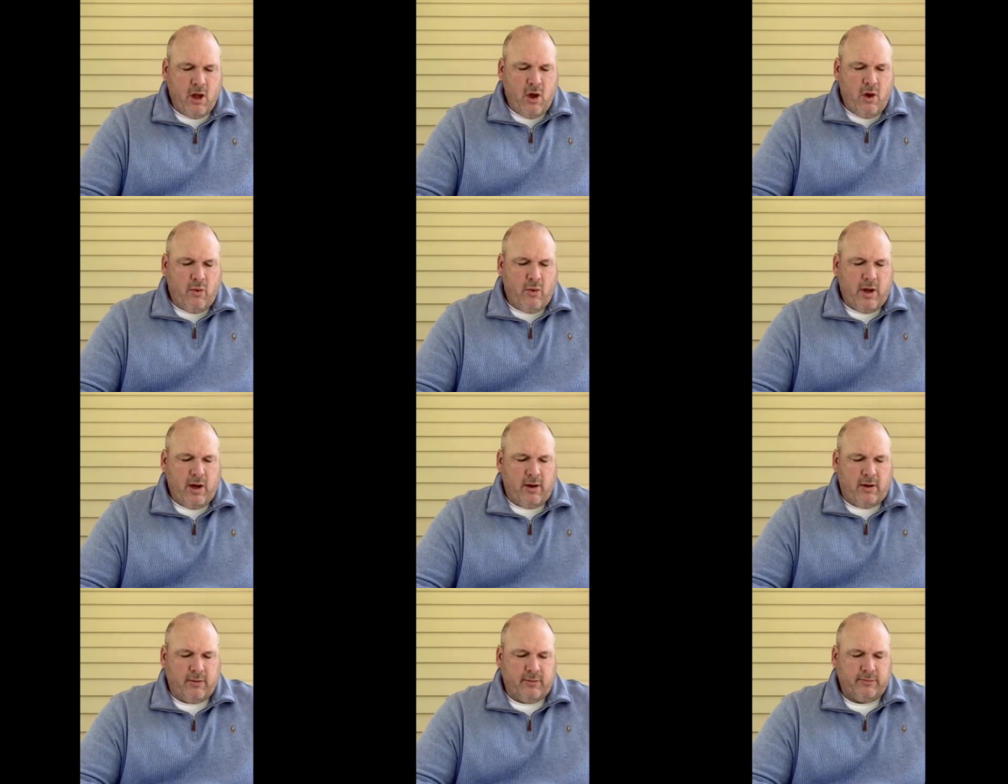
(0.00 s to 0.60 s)

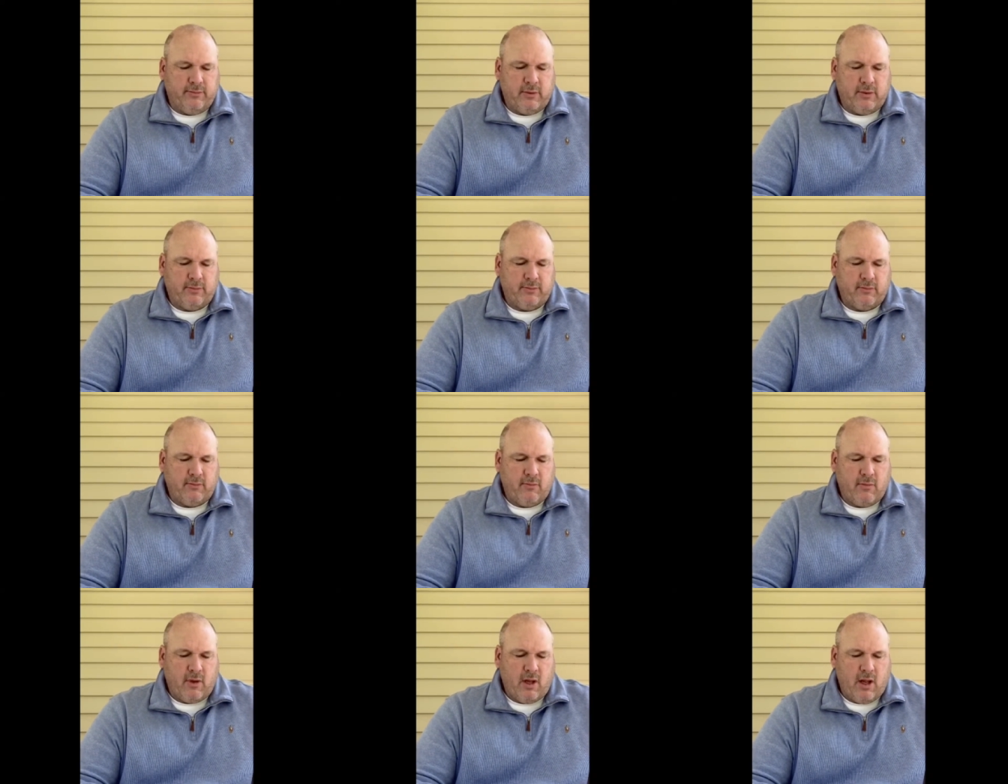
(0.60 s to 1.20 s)
well,
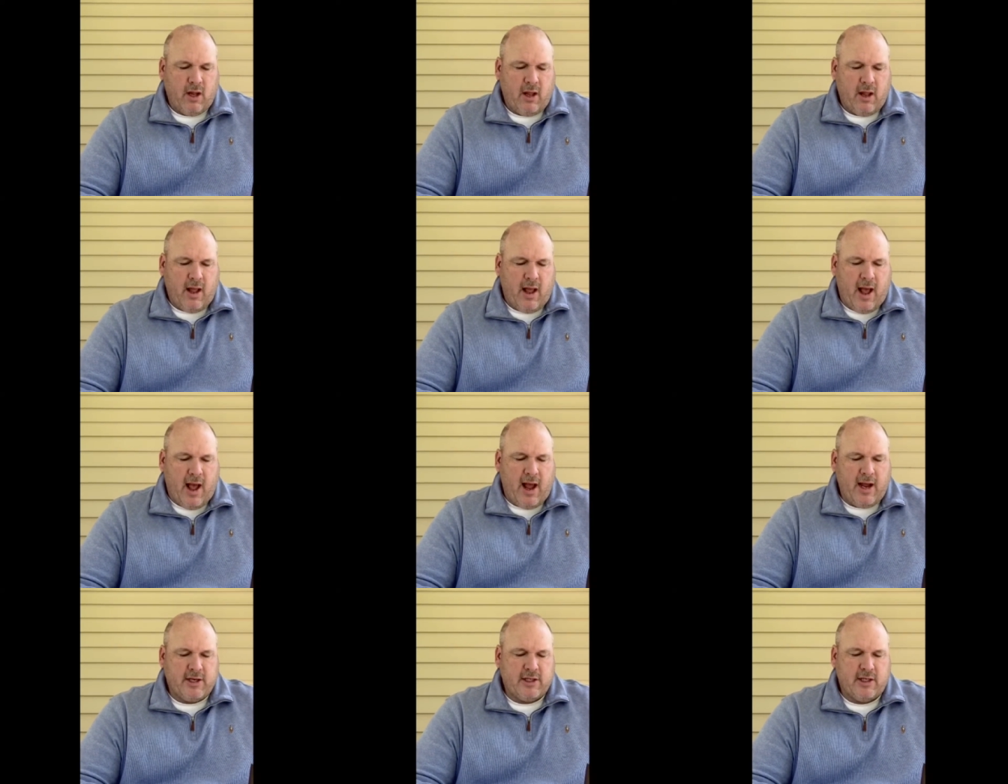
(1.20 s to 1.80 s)

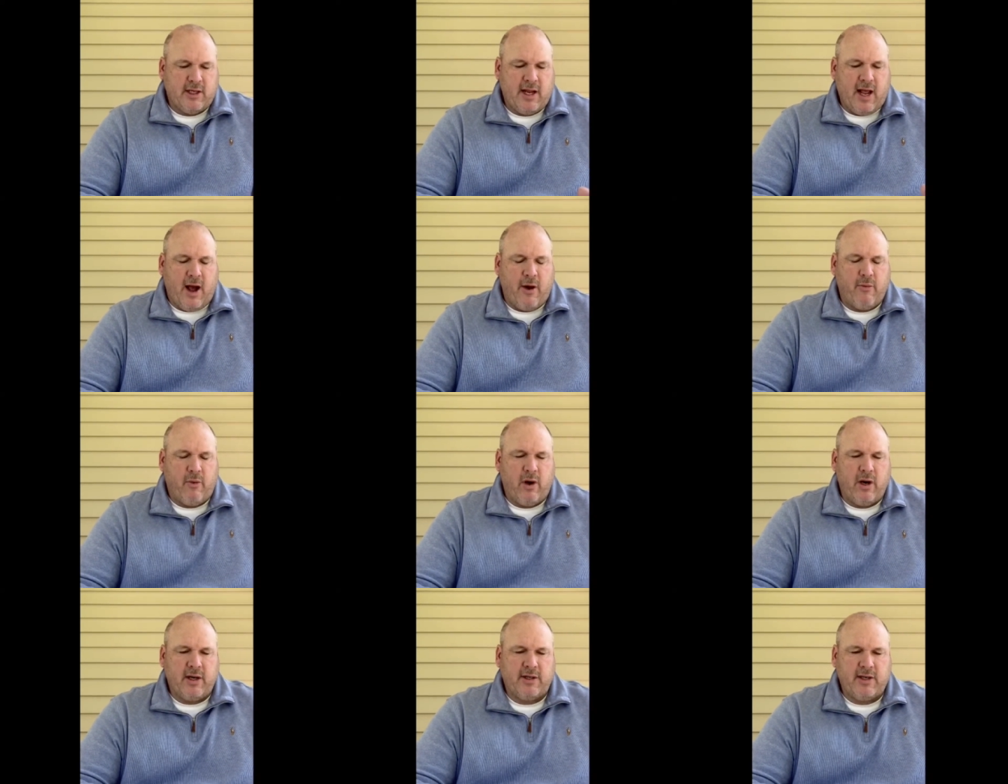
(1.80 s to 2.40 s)
actually, I
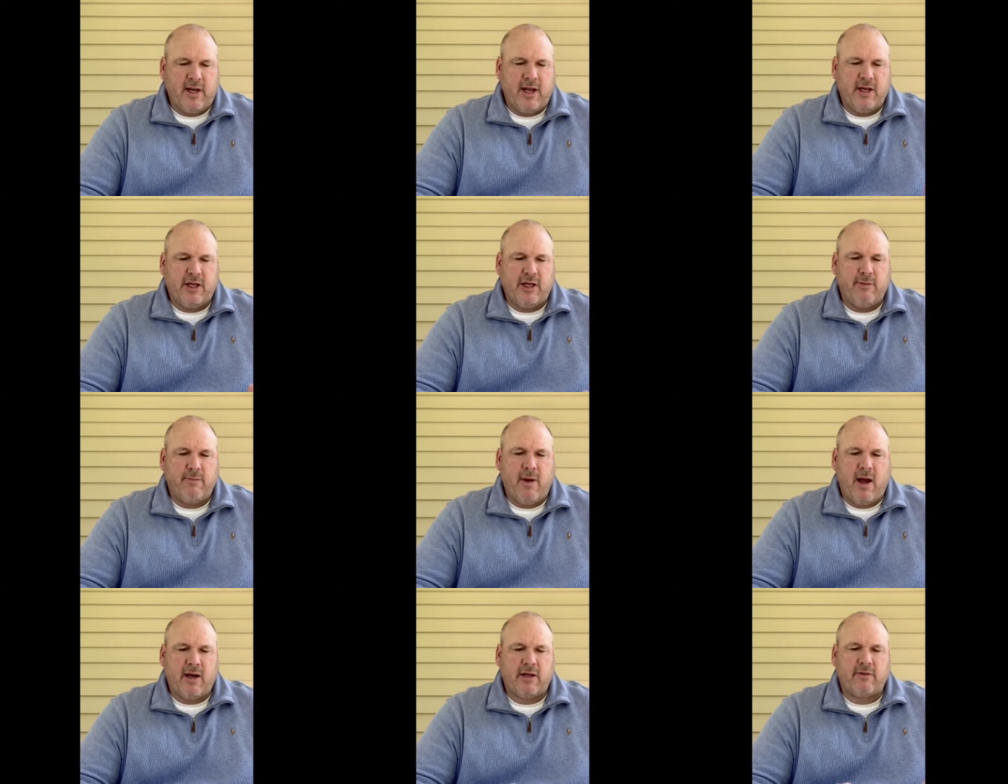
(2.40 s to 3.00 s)
want to take you
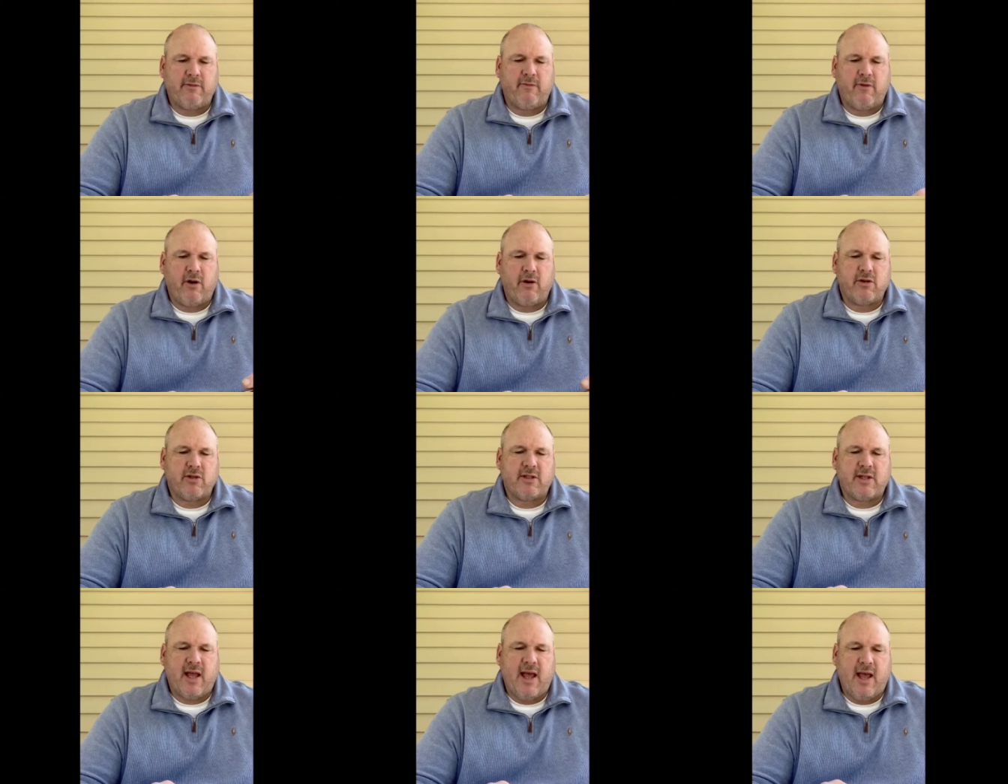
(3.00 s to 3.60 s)
back to
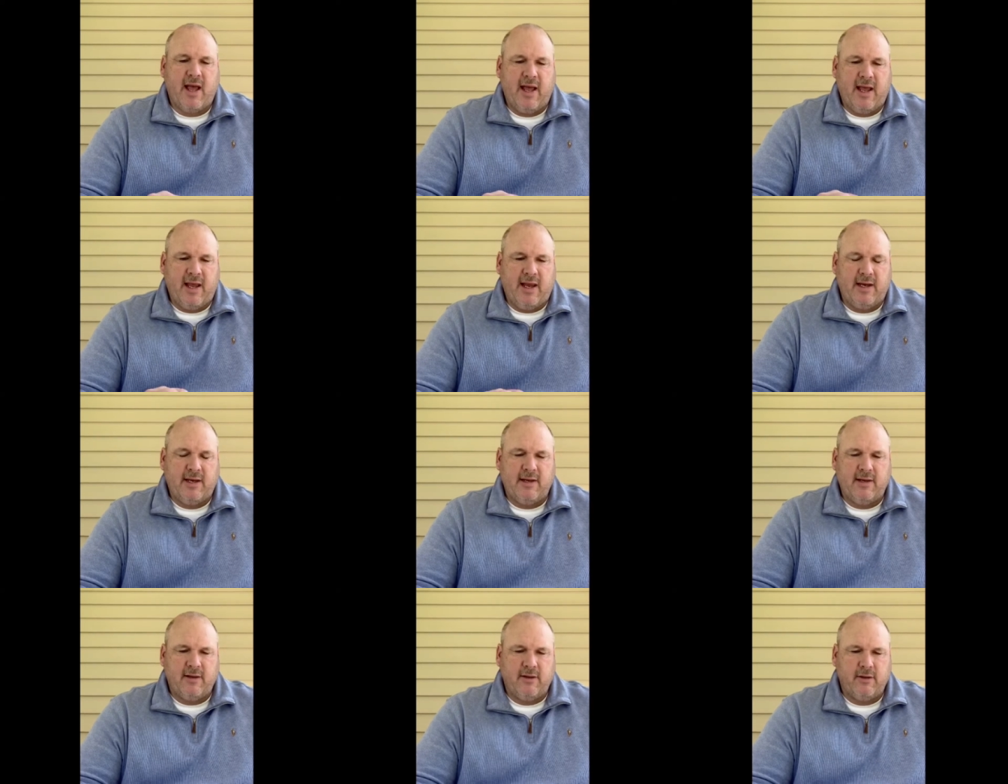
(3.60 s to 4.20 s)
verse 8
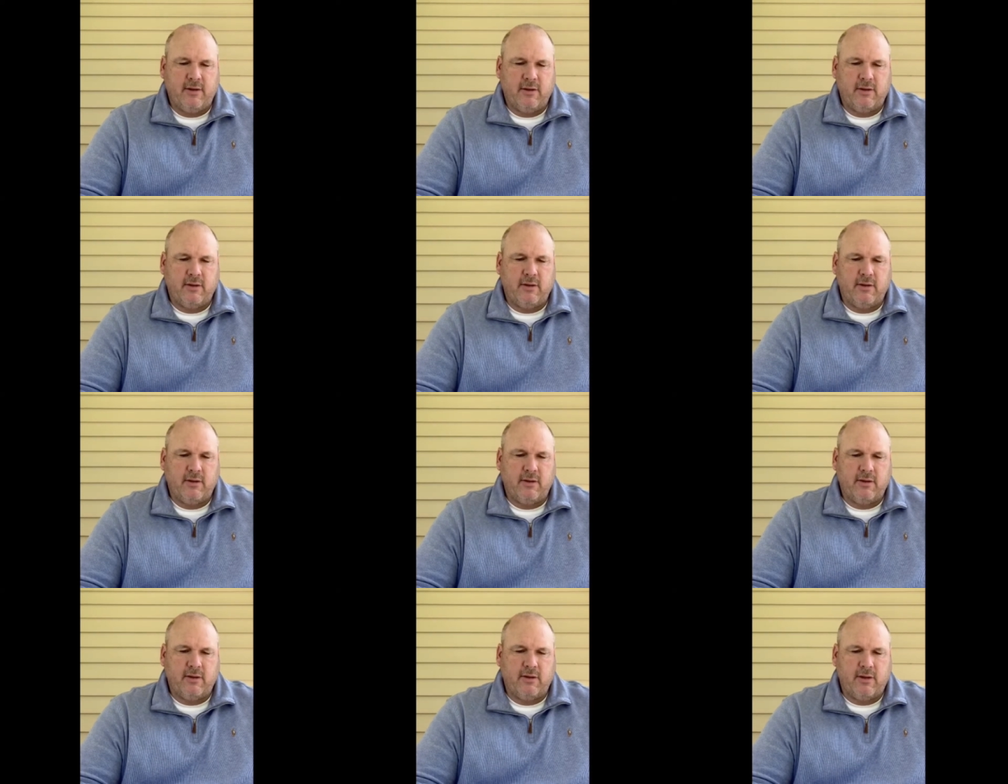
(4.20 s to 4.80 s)

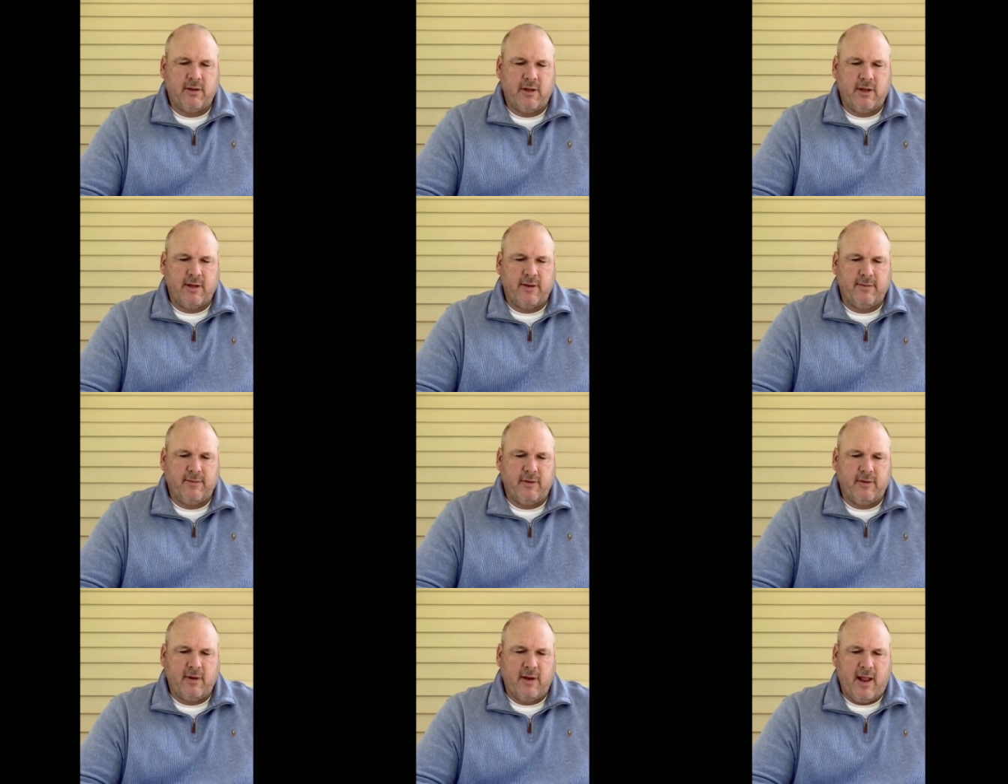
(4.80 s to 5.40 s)
to
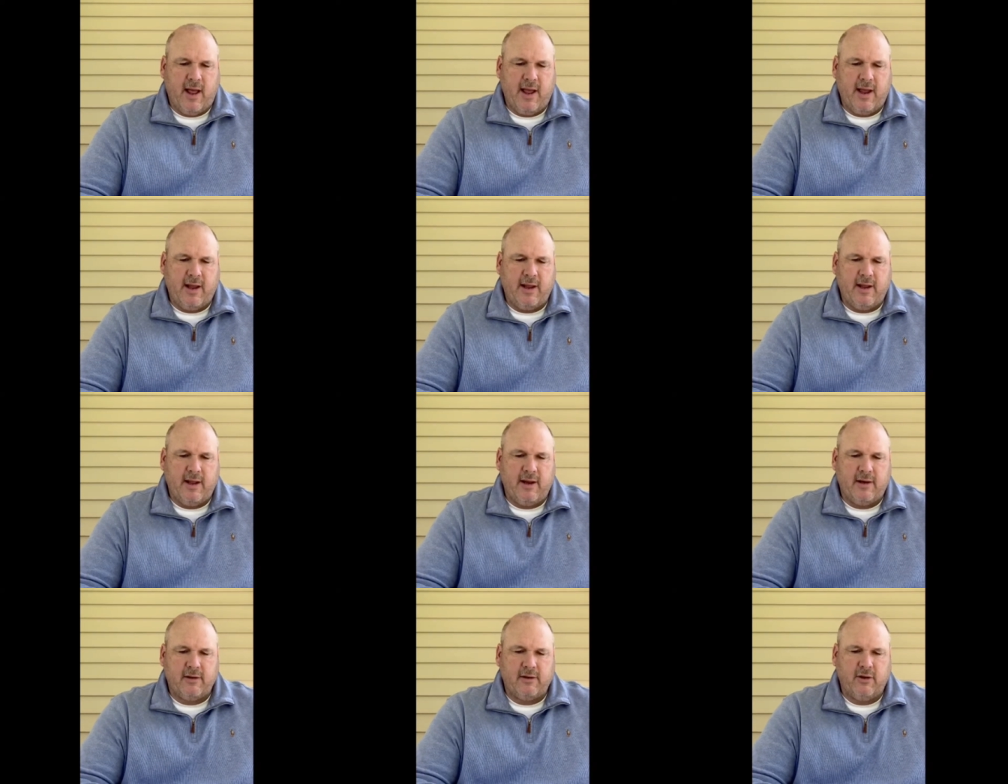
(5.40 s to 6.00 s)
lay
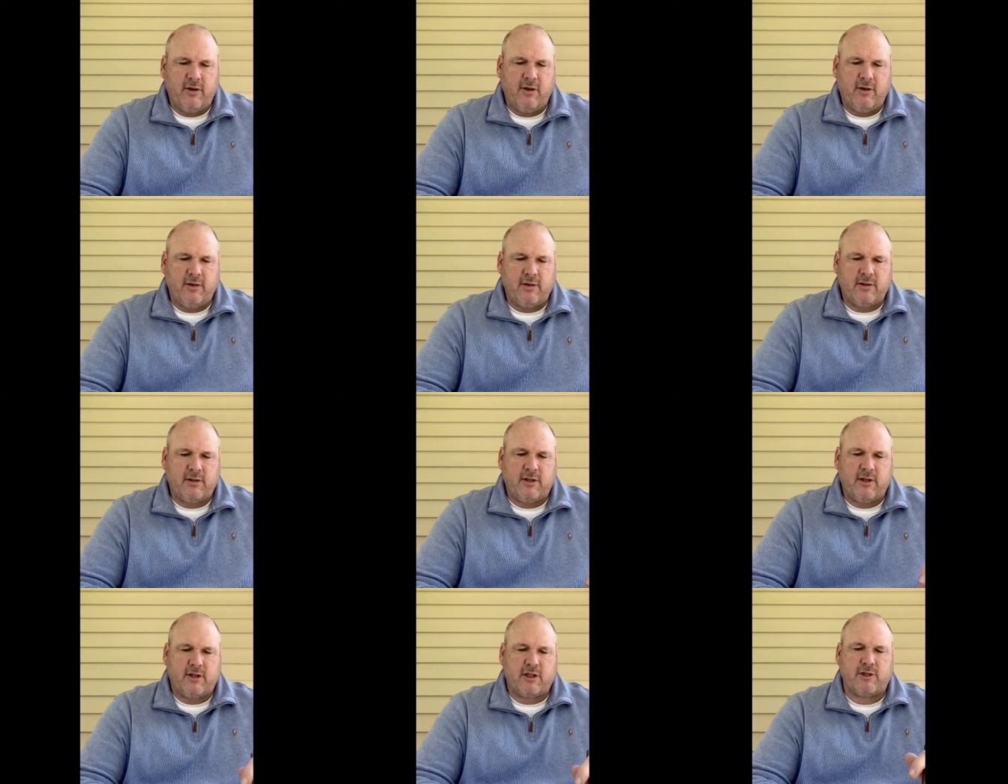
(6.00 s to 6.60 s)
a little,
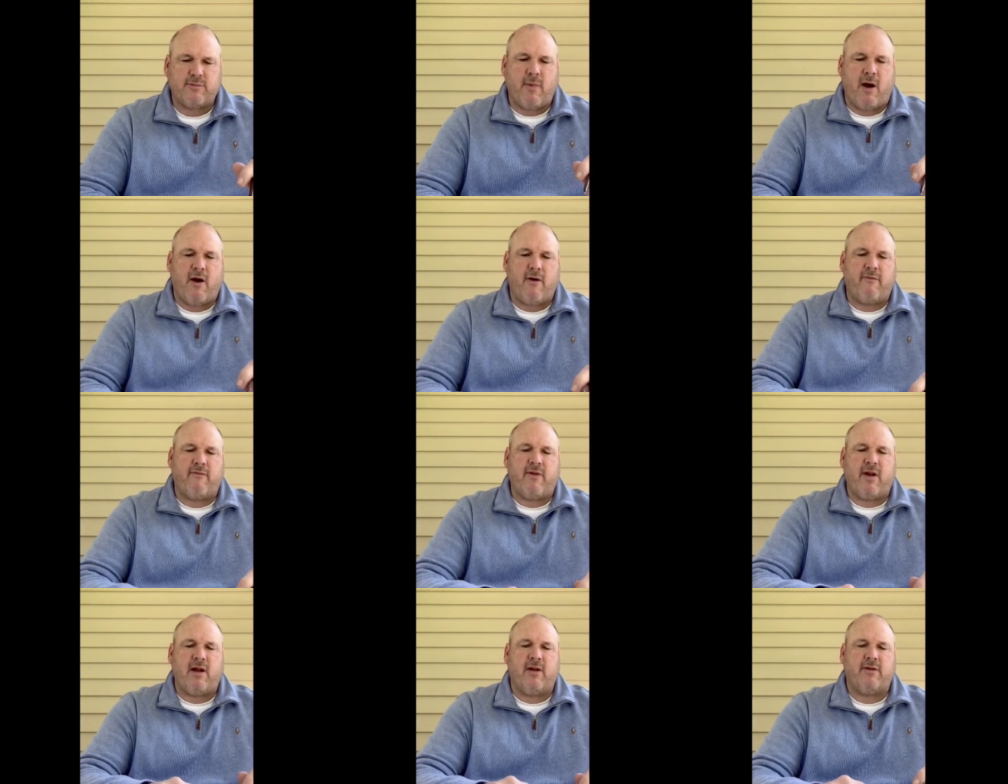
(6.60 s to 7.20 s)
small
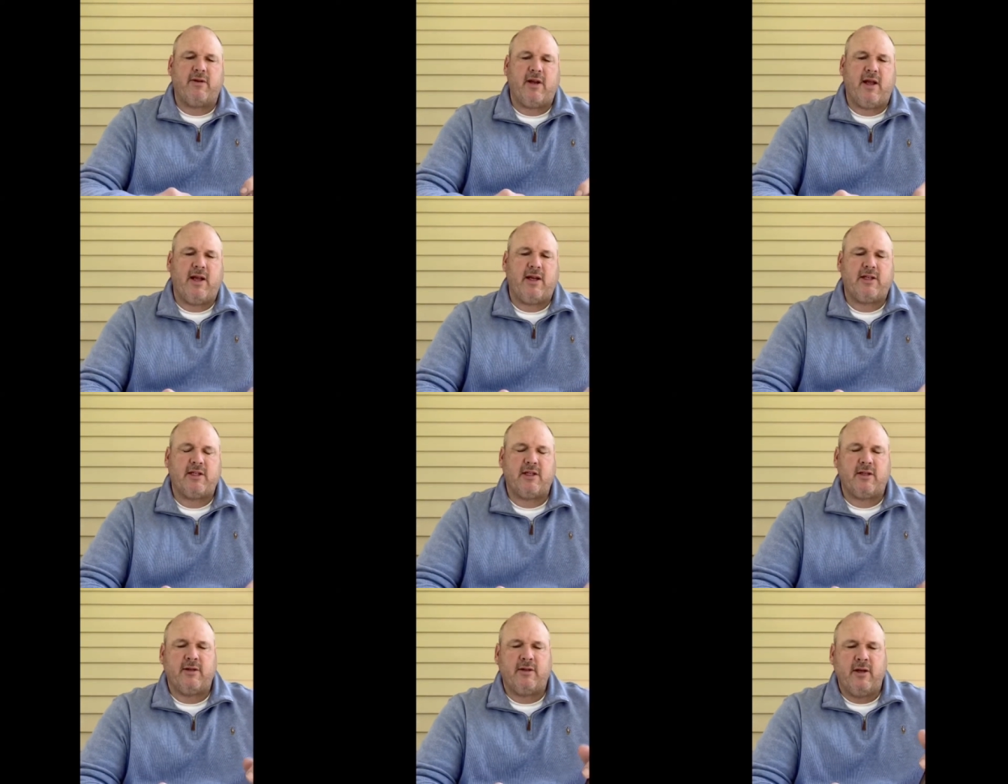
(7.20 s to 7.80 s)

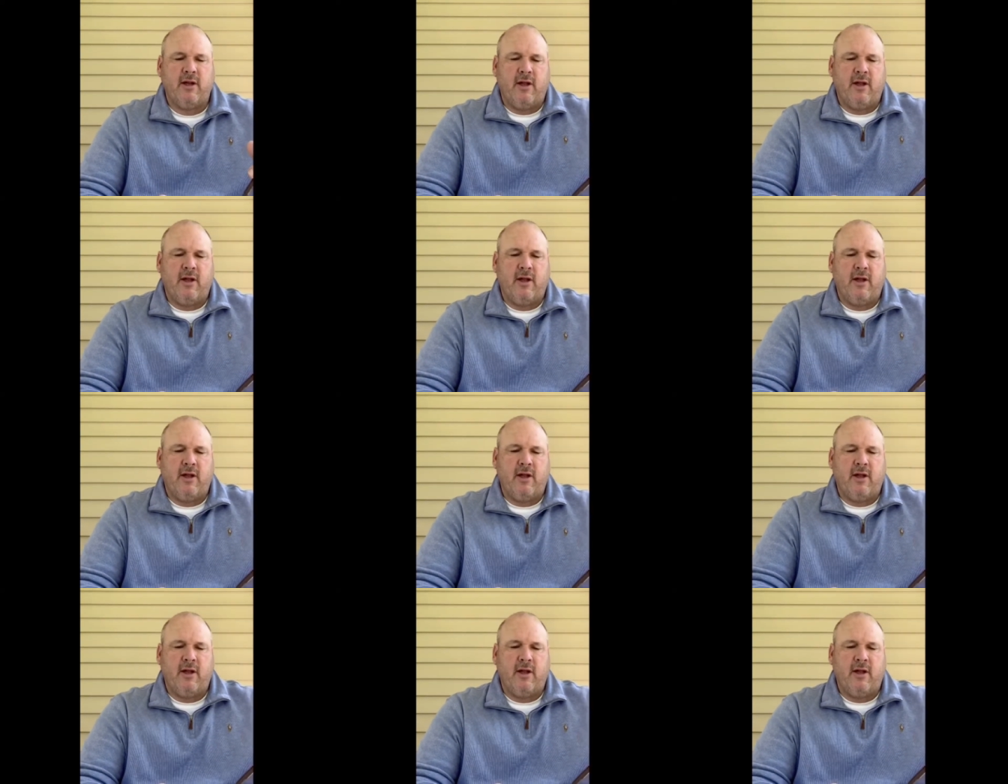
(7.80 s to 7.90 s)
foundation.